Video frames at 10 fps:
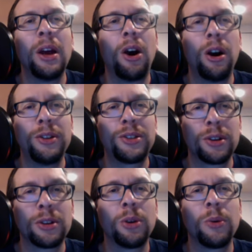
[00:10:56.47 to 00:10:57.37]
on the
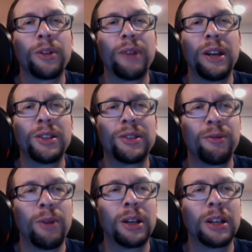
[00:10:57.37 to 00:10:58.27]
circle with a radius of
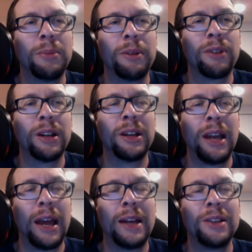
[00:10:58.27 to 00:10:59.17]
1 can be written
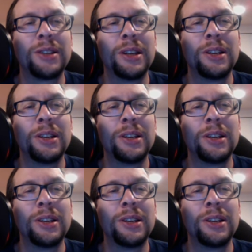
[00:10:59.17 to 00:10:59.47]
as